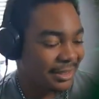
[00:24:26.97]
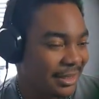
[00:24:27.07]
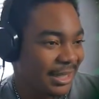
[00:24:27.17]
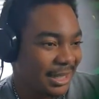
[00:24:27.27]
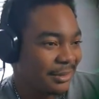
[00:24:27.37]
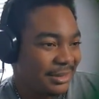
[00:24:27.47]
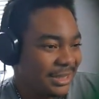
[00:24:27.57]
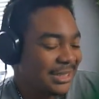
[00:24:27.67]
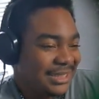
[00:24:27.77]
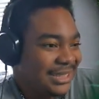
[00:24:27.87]
Like,
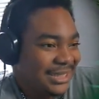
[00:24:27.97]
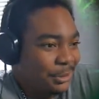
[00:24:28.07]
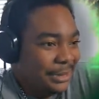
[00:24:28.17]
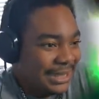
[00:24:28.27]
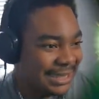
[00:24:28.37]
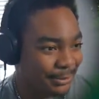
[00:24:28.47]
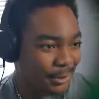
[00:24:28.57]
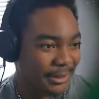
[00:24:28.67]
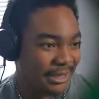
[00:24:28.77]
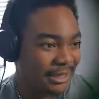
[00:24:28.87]
is this too easy for
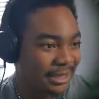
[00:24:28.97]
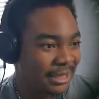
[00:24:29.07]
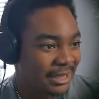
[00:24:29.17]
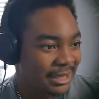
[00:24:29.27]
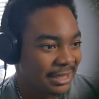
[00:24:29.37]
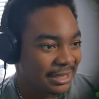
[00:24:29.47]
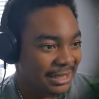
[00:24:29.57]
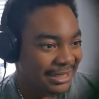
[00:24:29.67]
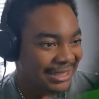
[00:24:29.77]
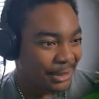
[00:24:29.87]
me?
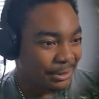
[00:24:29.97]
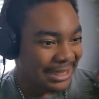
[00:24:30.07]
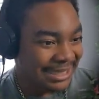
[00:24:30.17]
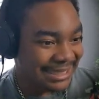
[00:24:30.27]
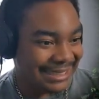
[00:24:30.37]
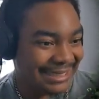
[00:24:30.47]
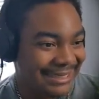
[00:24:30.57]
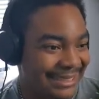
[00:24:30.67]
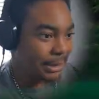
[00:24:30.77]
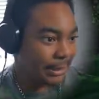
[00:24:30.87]
This is too easy.
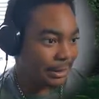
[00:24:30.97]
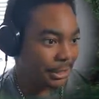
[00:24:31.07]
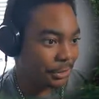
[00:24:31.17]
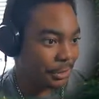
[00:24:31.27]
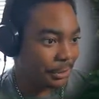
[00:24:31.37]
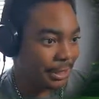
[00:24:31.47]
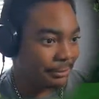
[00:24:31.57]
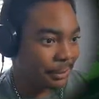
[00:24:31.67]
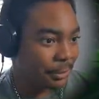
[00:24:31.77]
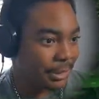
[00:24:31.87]
Can you just show your head
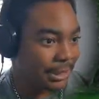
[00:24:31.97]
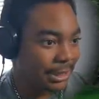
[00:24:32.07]
real quick?